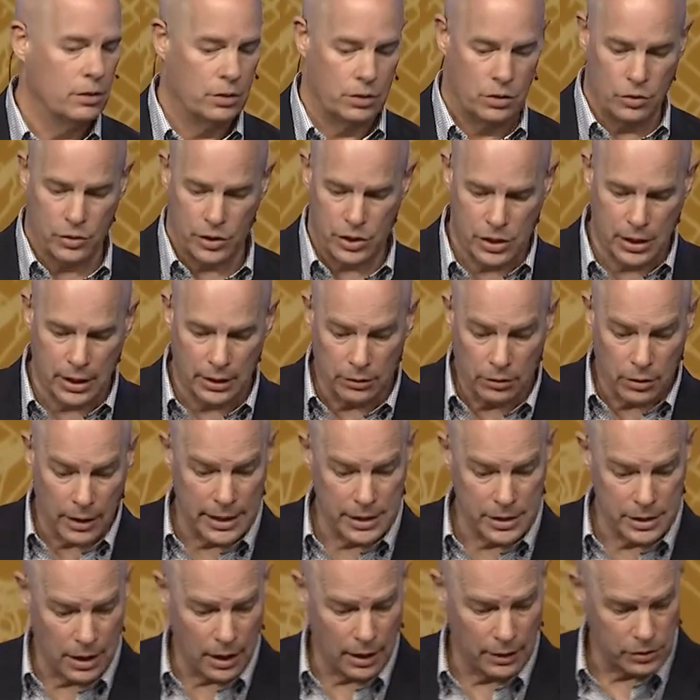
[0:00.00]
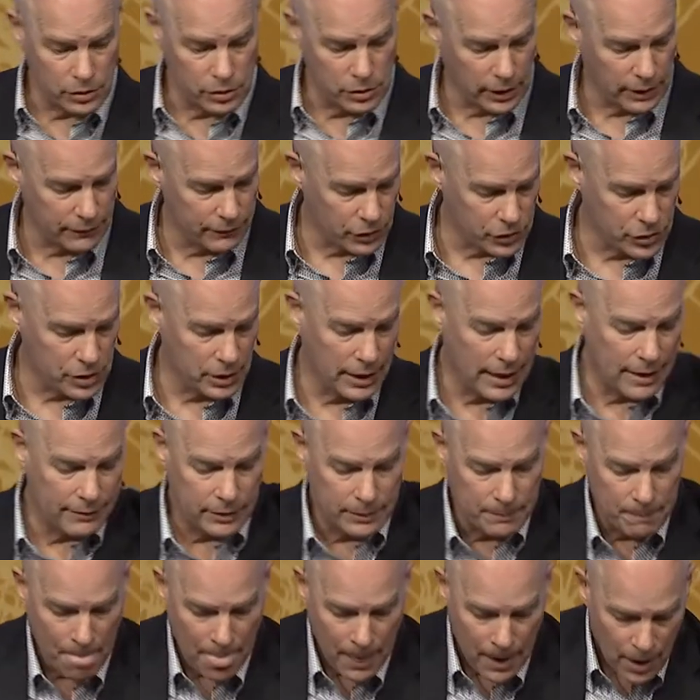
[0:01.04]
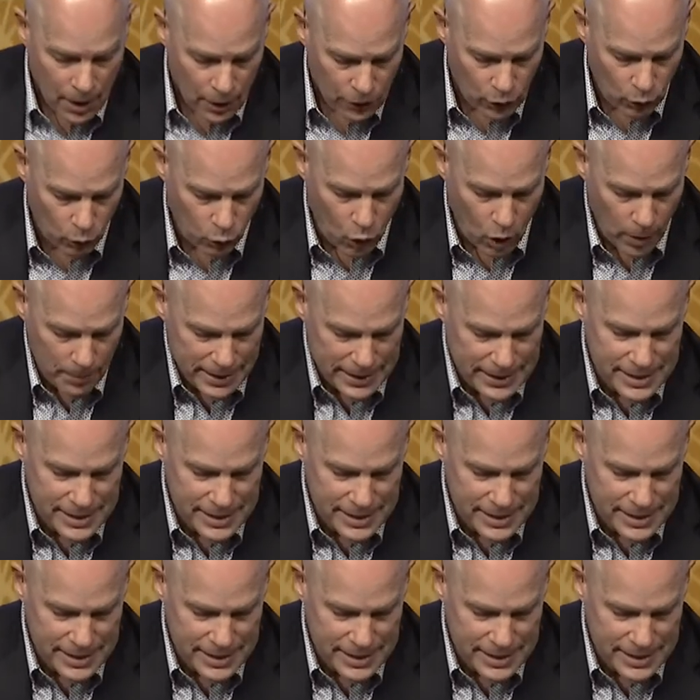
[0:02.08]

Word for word: to extend grace to others. Look at verse 11. The woman